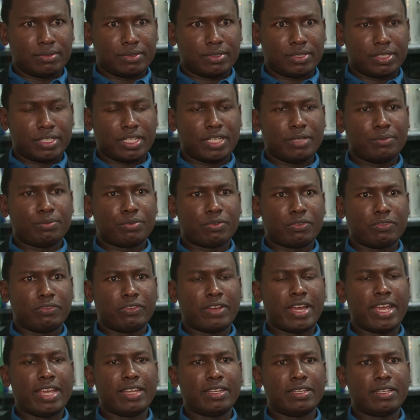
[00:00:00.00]
can
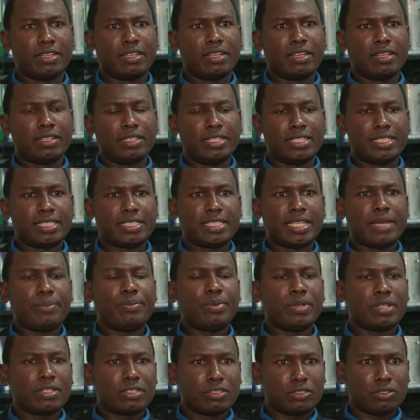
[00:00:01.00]
provide a
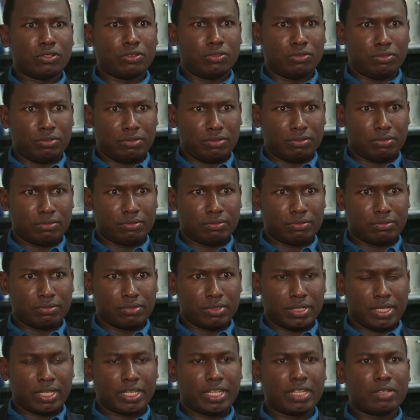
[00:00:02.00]
stepping stone,
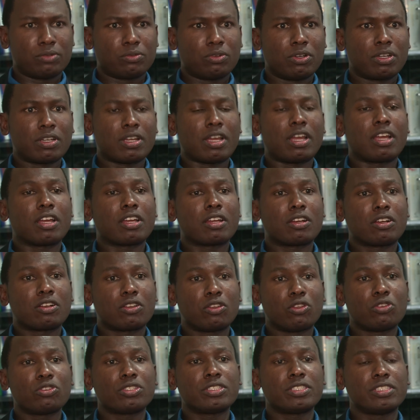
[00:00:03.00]
can work
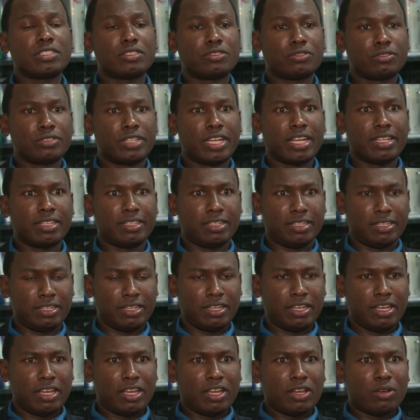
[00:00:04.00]
closely together
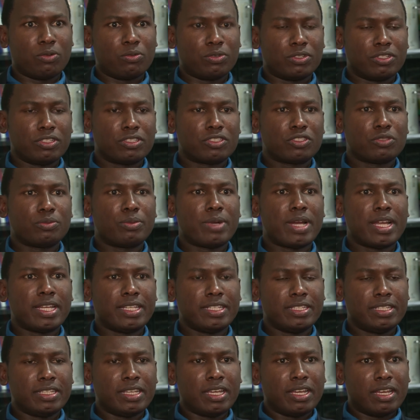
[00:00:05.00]
with the
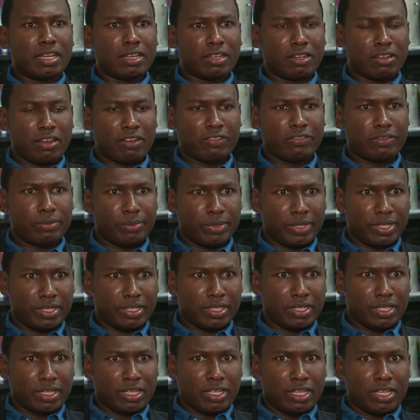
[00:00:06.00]
Somali government
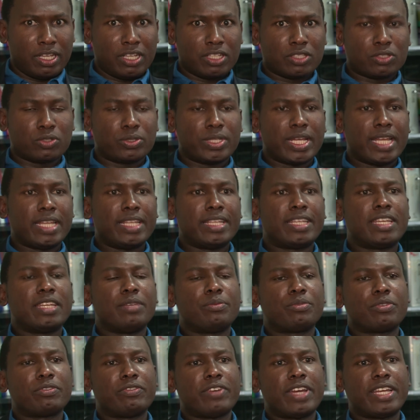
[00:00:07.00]
so that it
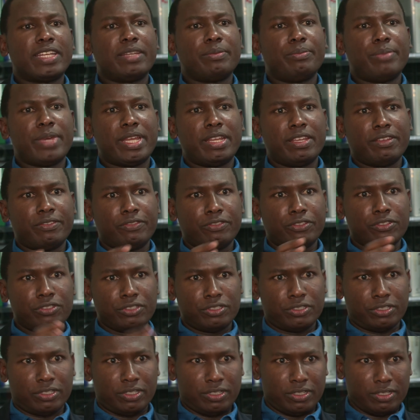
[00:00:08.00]
can provide a better
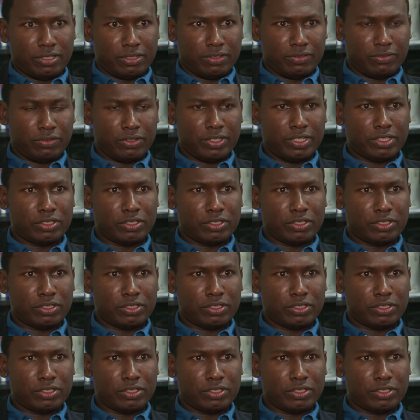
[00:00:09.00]
future for the